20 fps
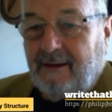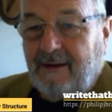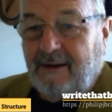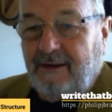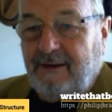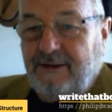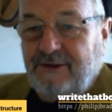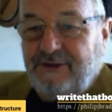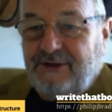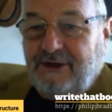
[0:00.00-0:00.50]

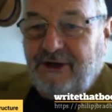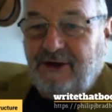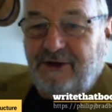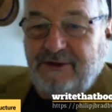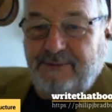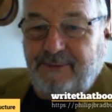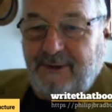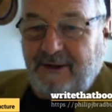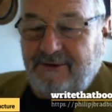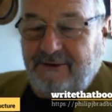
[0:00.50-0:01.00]
And then she
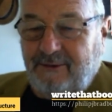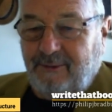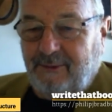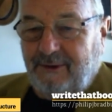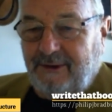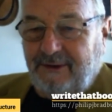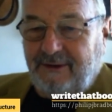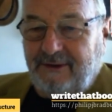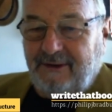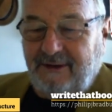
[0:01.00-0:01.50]
goes back to
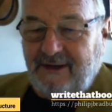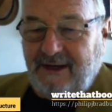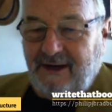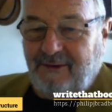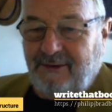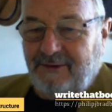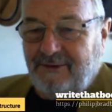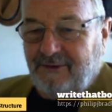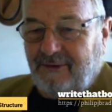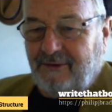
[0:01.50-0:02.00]
work and
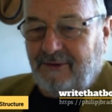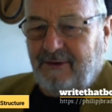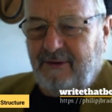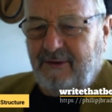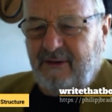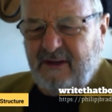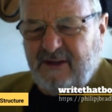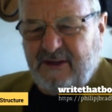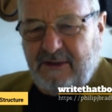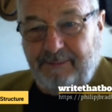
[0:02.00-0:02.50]
carries on,
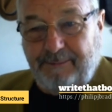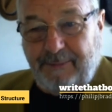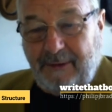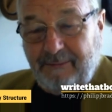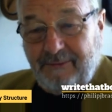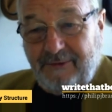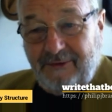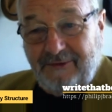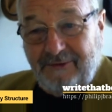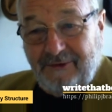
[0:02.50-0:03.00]
and then she
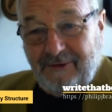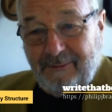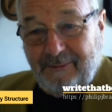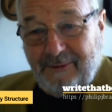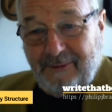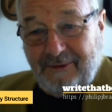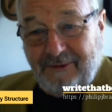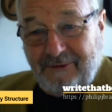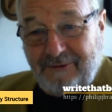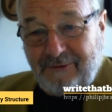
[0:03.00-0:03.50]
bumps into him
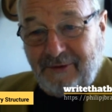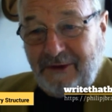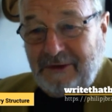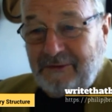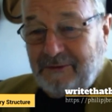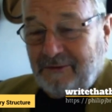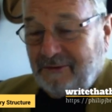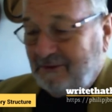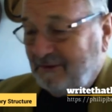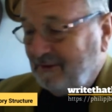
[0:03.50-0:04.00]
in the
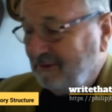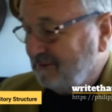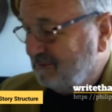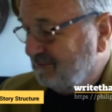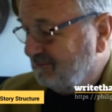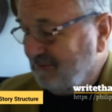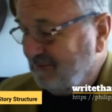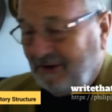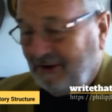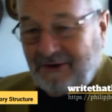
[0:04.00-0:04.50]
street, or
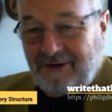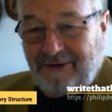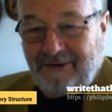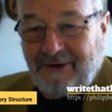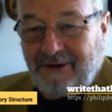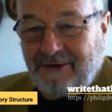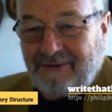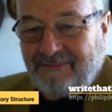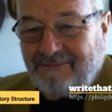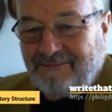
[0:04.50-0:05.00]
I don't
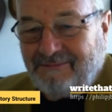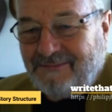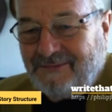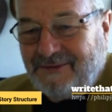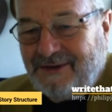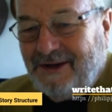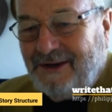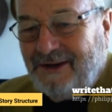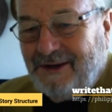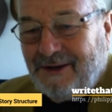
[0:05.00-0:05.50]
know.
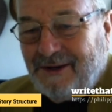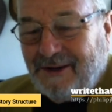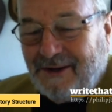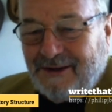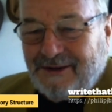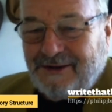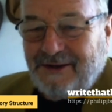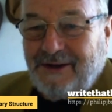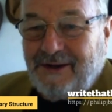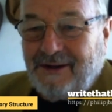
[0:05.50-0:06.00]

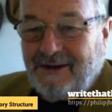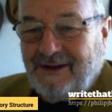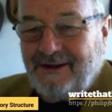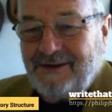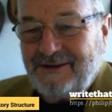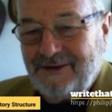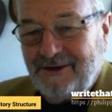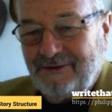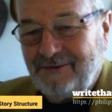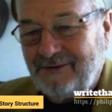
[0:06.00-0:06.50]

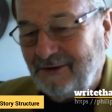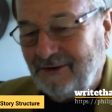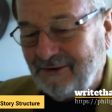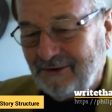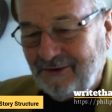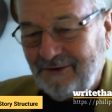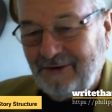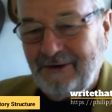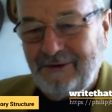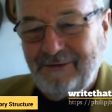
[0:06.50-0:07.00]
If she's
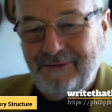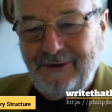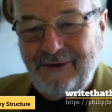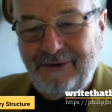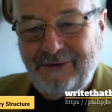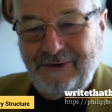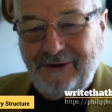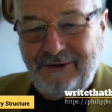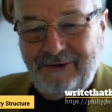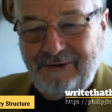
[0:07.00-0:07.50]
at
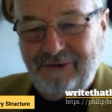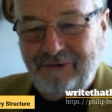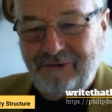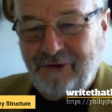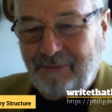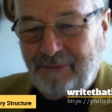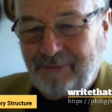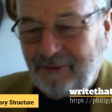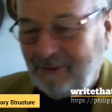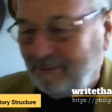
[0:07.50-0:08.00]
university, she
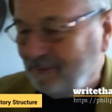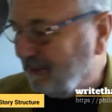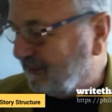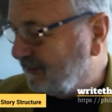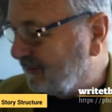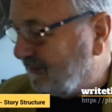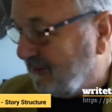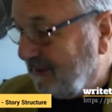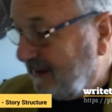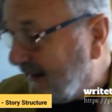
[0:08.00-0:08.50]
drops her
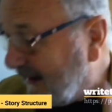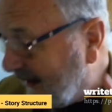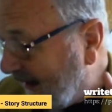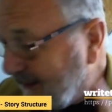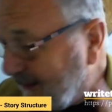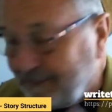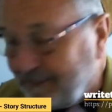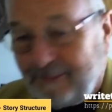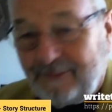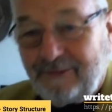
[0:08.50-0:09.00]
books and he
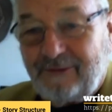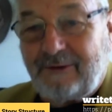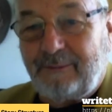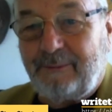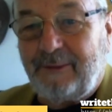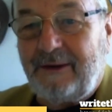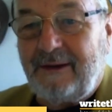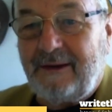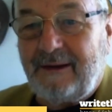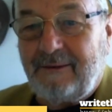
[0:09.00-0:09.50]
happens to
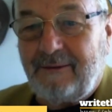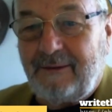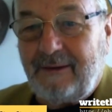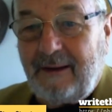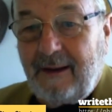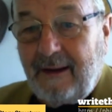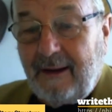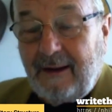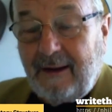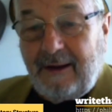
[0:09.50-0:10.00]
be there
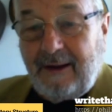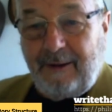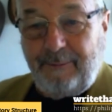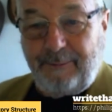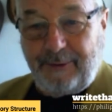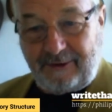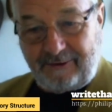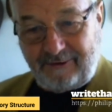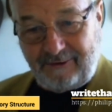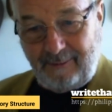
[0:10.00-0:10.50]
and he
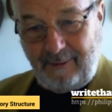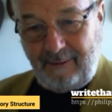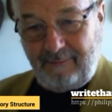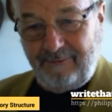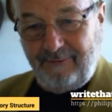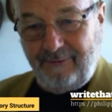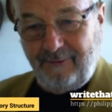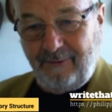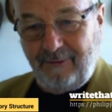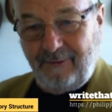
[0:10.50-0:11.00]
picks them
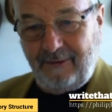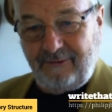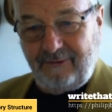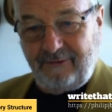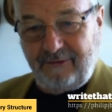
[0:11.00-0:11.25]
up for her.